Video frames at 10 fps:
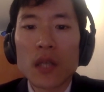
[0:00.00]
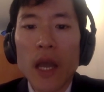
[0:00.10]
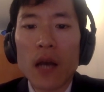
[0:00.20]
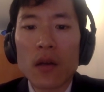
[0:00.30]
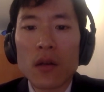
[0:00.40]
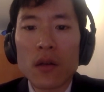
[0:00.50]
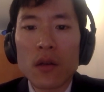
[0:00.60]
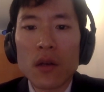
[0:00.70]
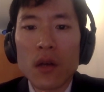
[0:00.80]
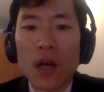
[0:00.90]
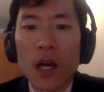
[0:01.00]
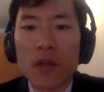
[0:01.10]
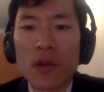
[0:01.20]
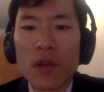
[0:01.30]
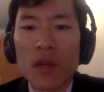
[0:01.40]
Yeah,
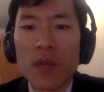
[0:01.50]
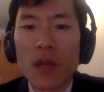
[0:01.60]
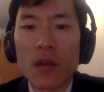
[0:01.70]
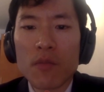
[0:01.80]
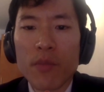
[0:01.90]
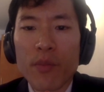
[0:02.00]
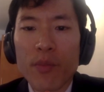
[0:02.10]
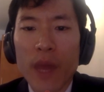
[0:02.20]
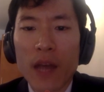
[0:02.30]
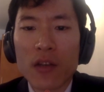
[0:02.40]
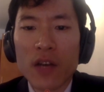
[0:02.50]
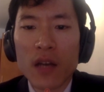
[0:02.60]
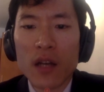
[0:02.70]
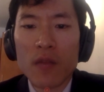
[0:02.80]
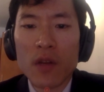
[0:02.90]
so let me
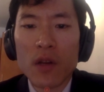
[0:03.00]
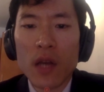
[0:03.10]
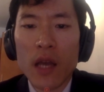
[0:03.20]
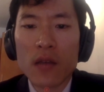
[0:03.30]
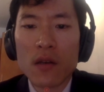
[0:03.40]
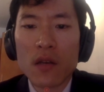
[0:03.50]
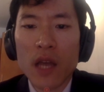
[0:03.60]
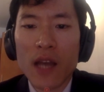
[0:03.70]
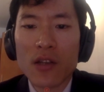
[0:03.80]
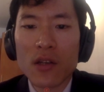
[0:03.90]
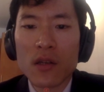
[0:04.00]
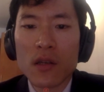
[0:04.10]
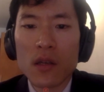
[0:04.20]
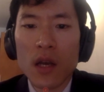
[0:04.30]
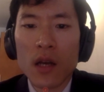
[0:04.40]
backtrack. I'm going to answer
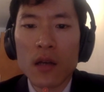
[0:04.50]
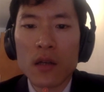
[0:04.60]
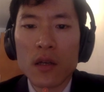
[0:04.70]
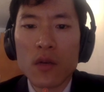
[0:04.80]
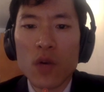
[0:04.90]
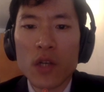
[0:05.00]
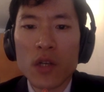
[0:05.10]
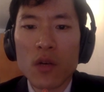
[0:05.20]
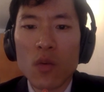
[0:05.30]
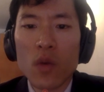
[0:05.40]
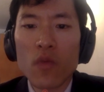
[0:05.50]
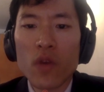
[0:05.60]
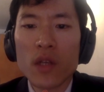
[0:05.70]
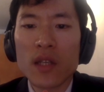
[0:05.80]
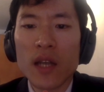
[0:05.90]
Cash's question. When
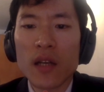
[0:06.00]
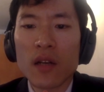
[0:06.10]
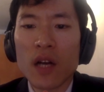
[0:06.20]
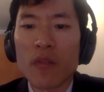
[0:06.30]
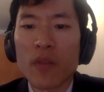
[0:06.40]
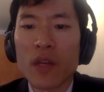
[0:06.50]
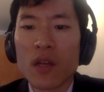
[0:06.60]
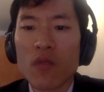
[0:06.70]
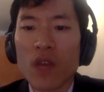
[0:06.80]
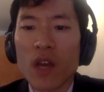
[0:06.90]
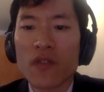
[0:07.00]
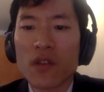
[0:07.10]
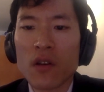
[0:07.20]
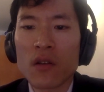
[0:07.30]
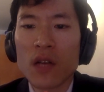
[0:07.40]
we're designing an RPD, we have
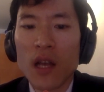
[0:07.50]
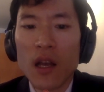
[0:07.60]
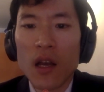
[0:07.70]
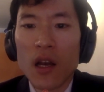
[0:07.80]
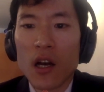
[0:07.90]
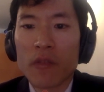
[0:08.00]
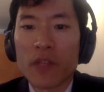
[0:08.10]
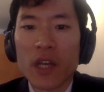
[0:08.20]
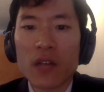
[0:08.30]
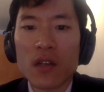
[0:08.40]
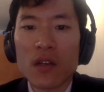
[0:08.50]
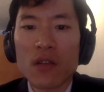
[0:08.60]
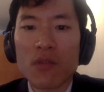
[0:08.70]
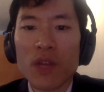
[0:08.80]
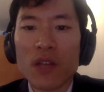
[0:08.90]
certain
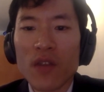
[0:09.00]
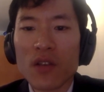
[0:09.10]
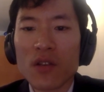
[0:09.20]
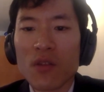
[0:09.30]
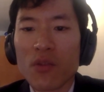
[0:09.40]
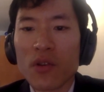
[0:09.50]
objectives: preservation,